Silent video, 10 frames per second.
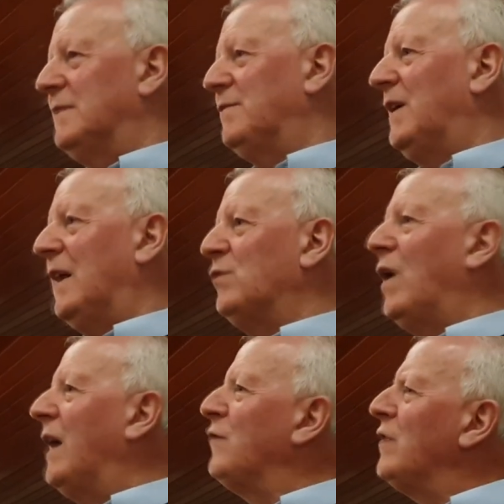But
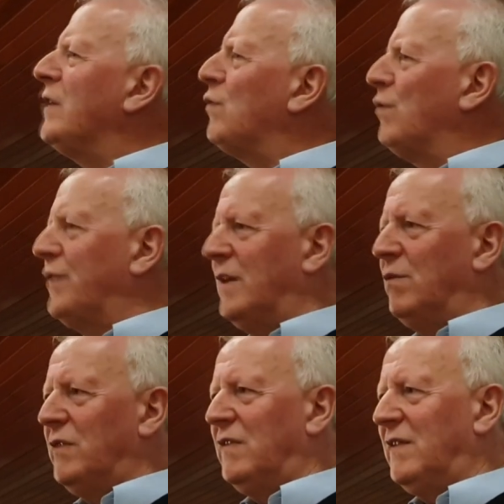I really don't think it
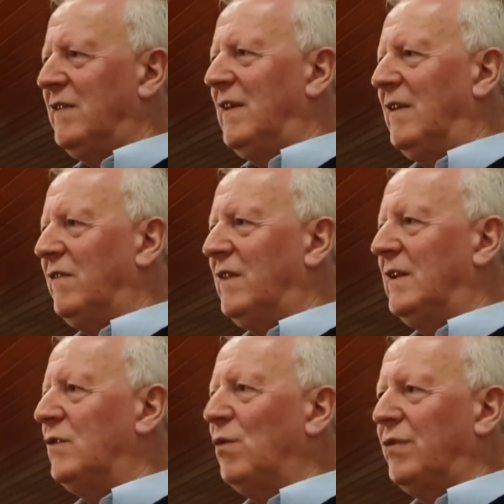was a success,
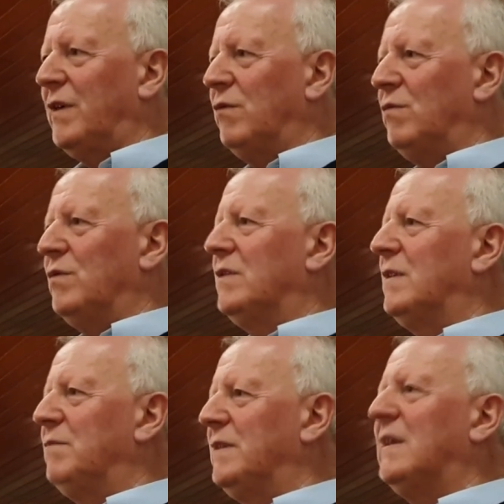and I don't think we would
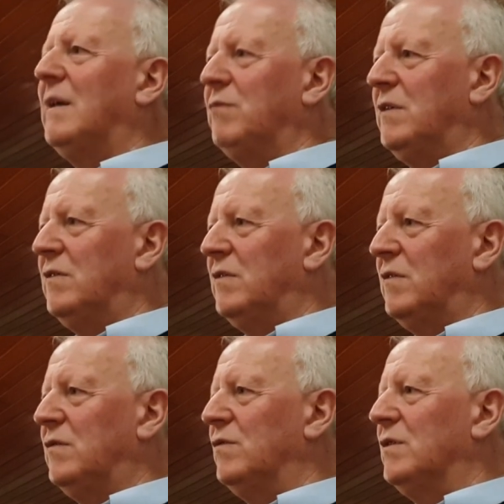be tempted
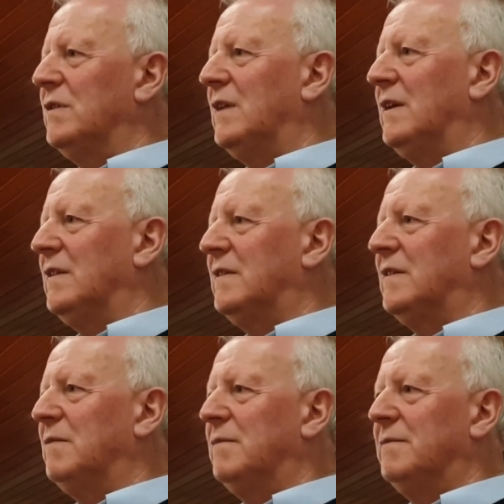to do it at.
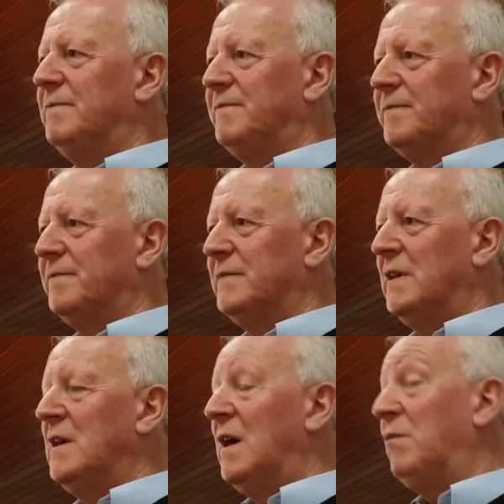
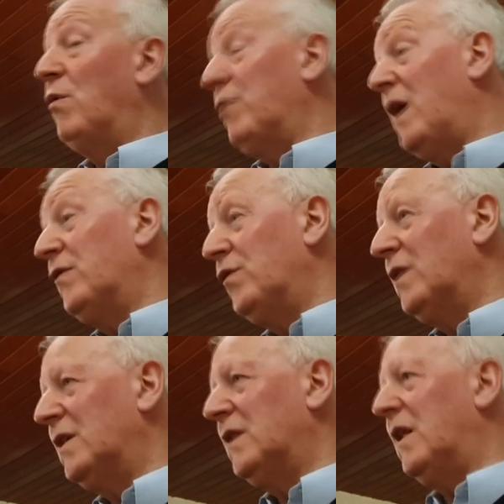What we are
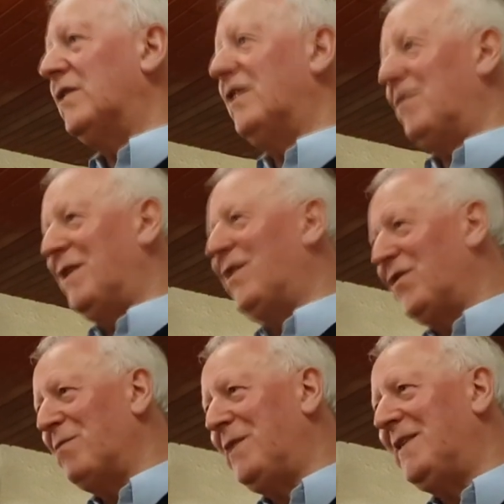doing at Glenallachie is making
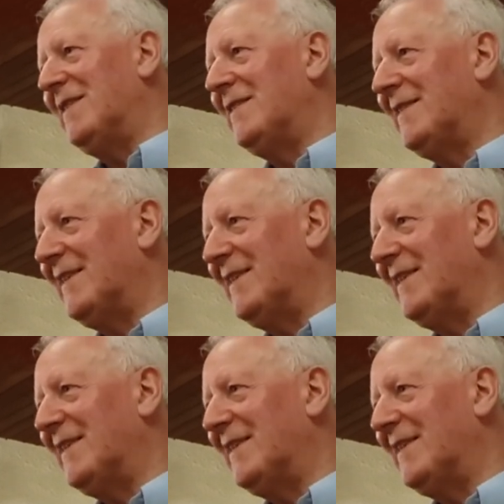some peated